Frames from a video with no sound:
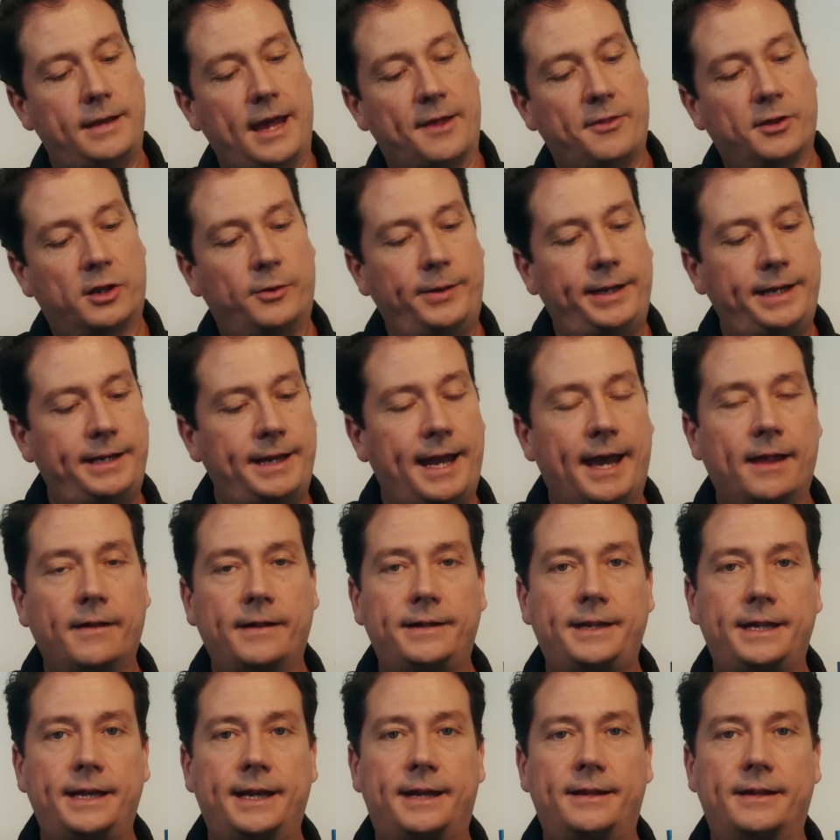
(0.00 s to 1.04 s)
Now the green
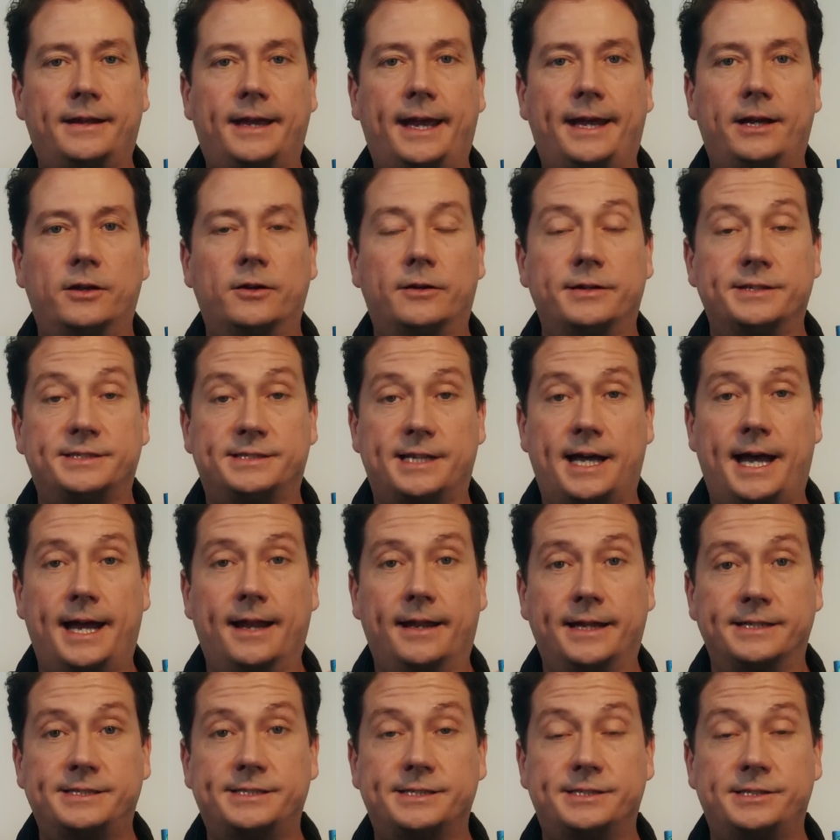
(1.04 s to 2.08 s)
LED indicator on the side
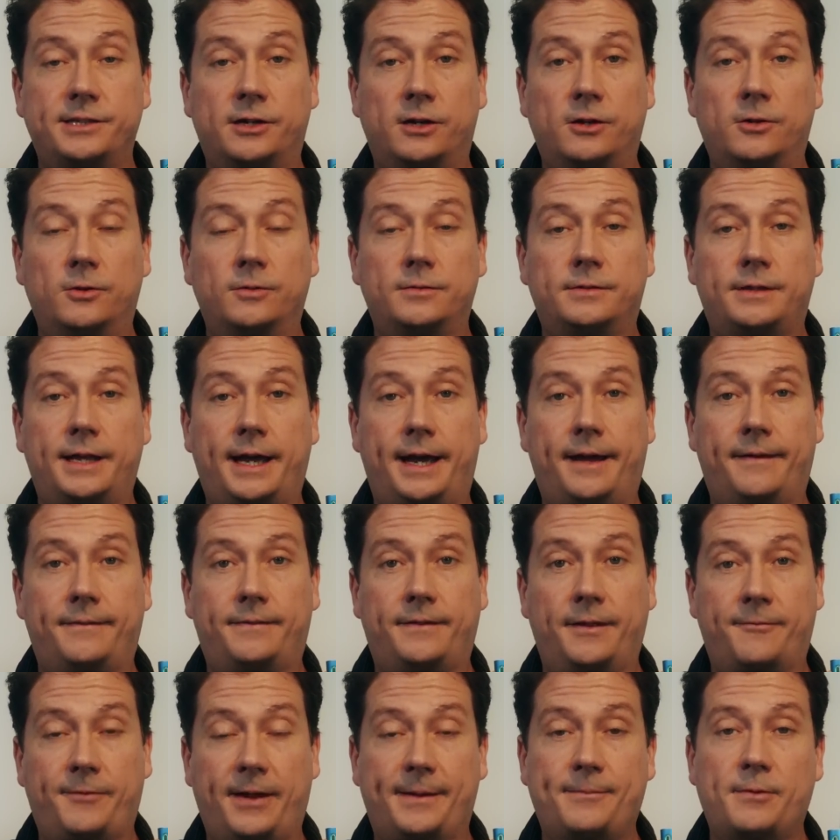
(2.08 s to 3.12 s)
lets us know that
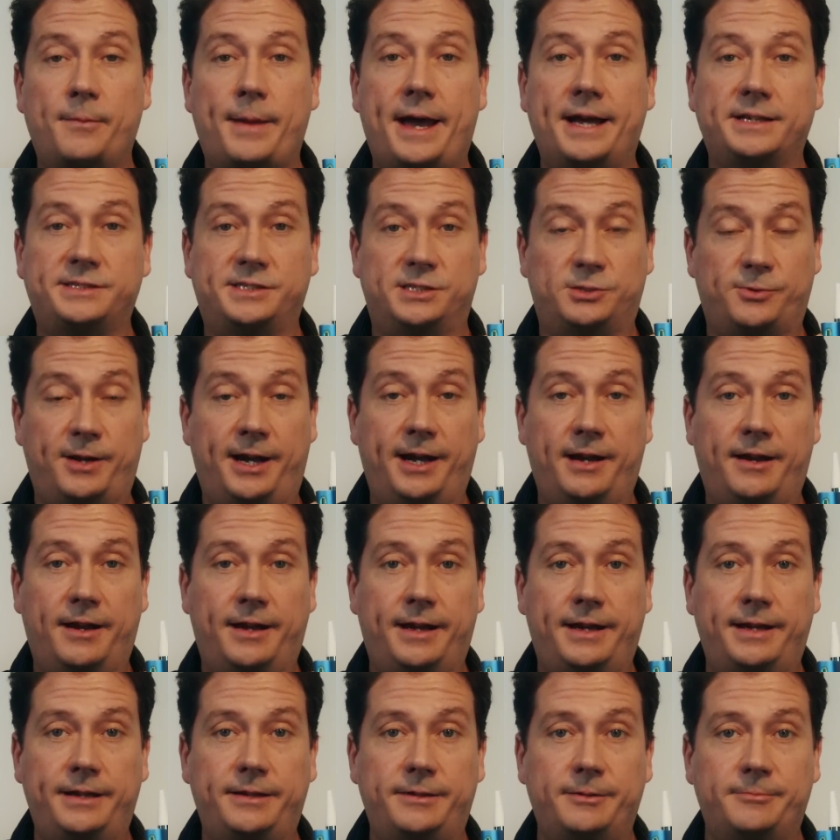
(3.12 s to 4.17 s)
the VaporMax is ready to
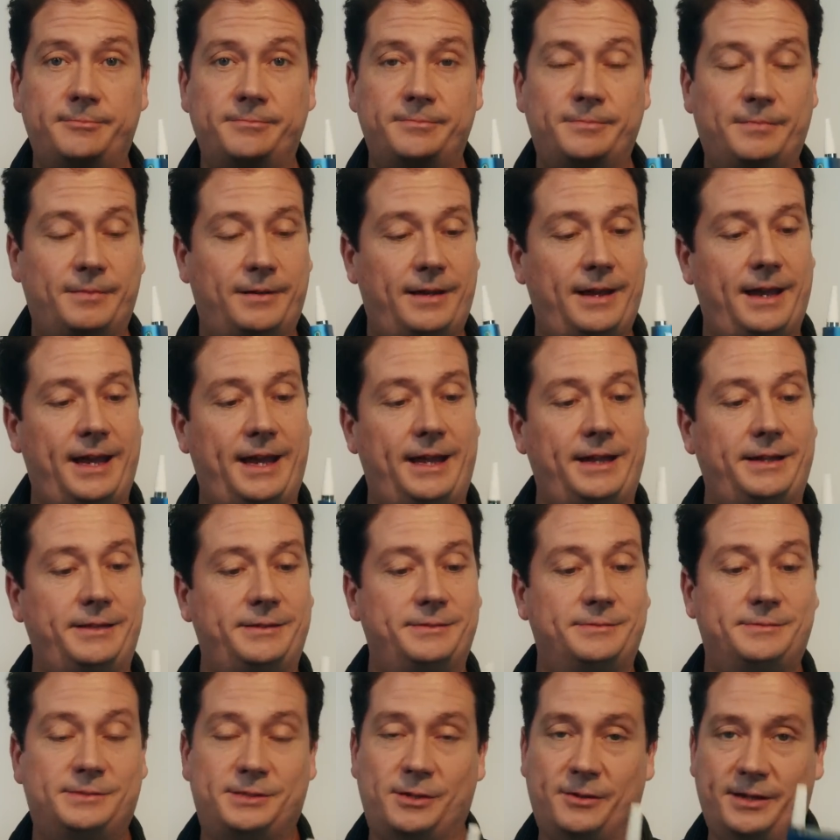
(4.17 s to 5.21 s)
hit and
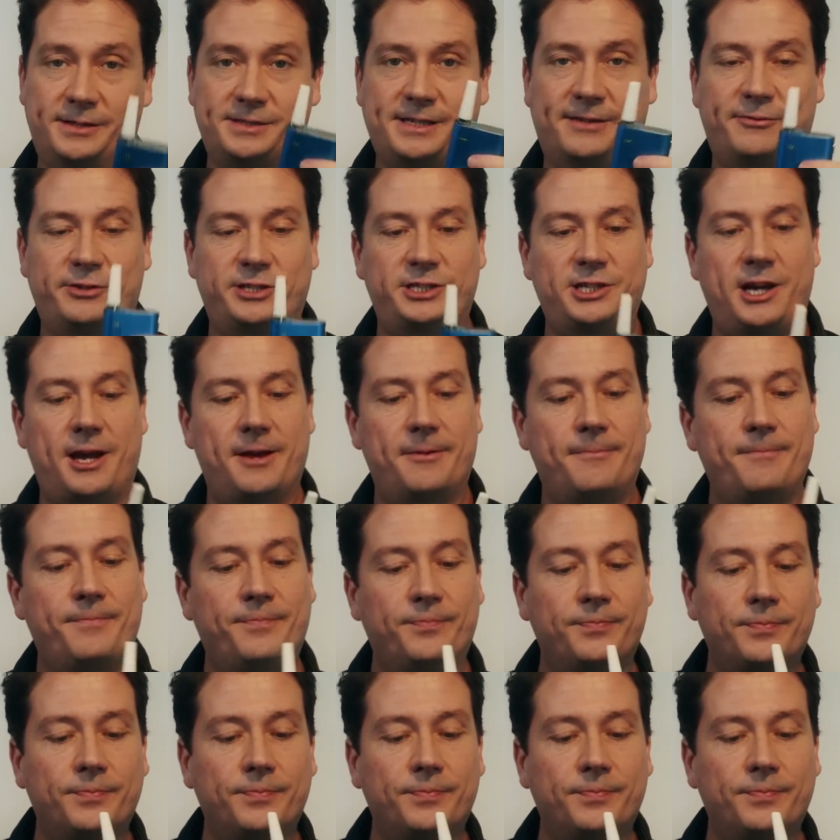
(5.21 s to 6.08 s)
so let's give it a shot.